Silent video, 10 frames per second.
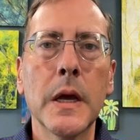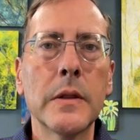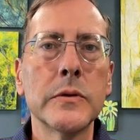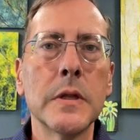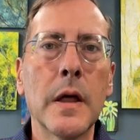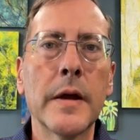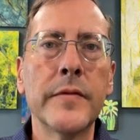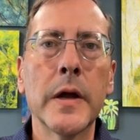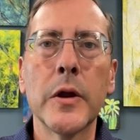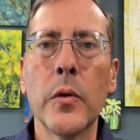and there's a lot of
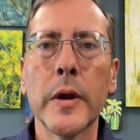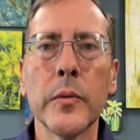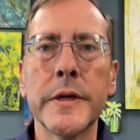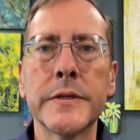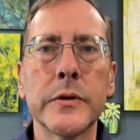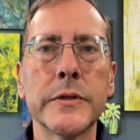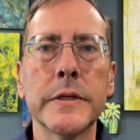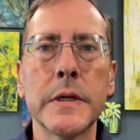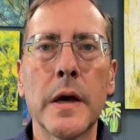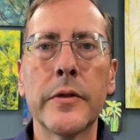ongoing research
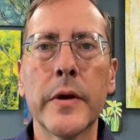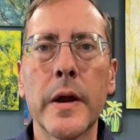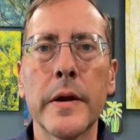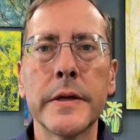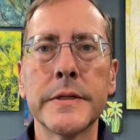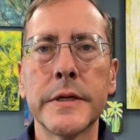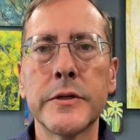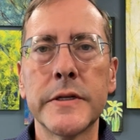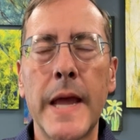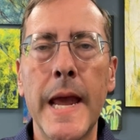into other areas
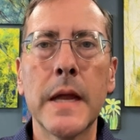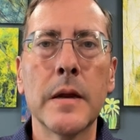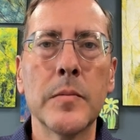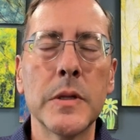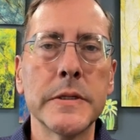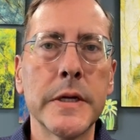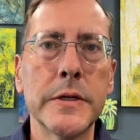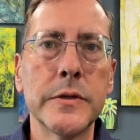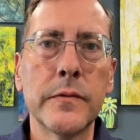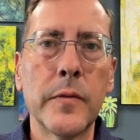such as hand
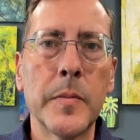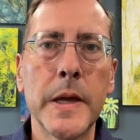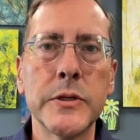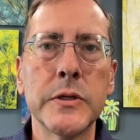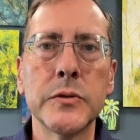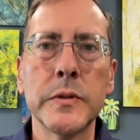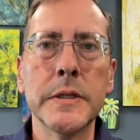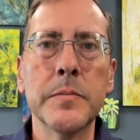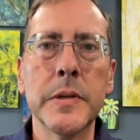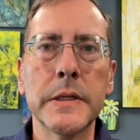embolization for patients with
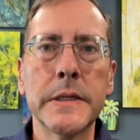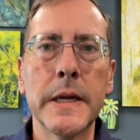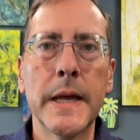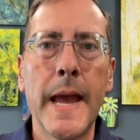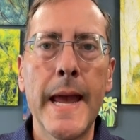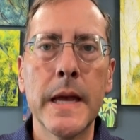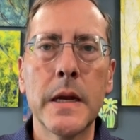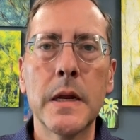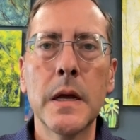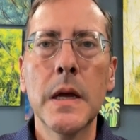debilitating
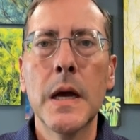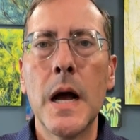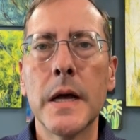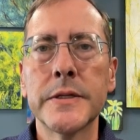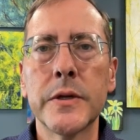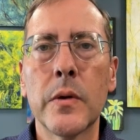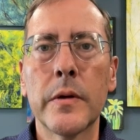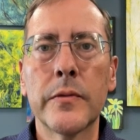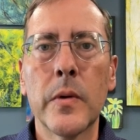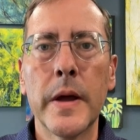hand
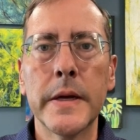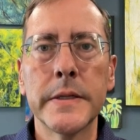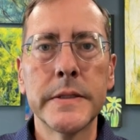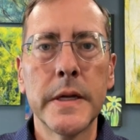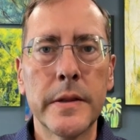osteoarthritis.